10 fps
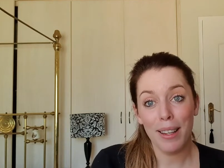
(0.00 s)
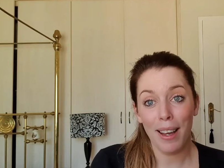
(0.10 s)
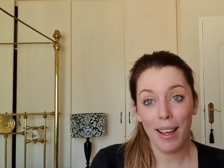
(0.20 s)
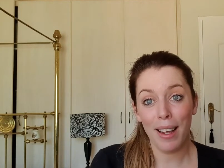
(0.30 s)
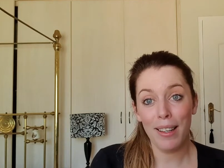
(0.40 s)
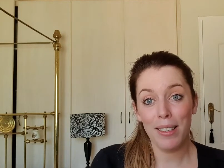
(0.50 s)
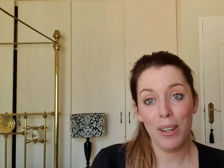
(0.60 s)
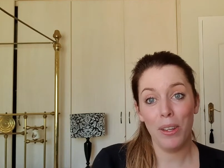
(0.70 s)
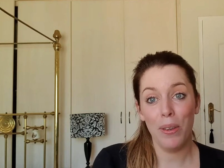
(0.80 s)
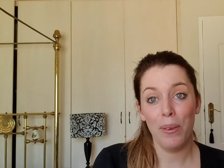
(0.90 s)
that
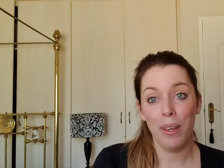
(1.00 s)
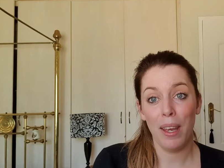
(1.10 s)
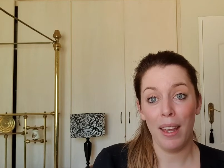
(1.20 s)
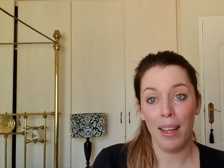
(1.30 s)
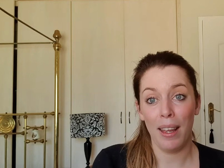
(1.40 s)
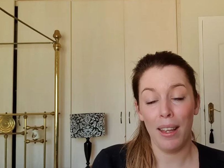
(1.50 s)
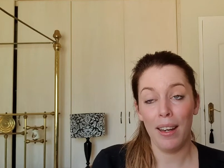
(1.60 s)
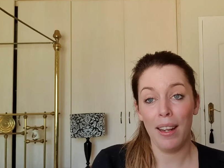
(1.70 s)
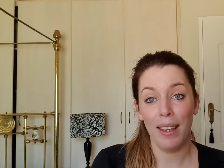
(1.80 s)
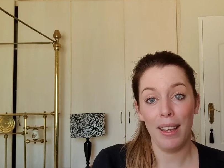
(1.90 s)
you
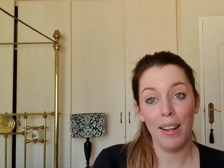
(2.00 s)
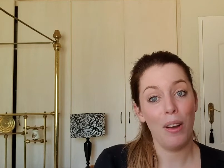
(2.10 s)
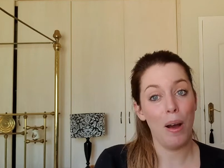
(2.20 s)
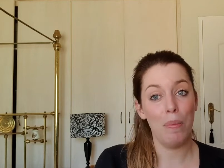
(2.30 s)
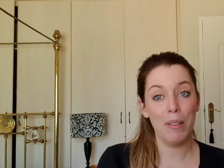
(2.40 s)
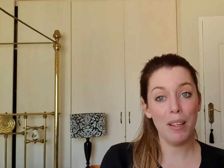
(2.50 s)
can get carpal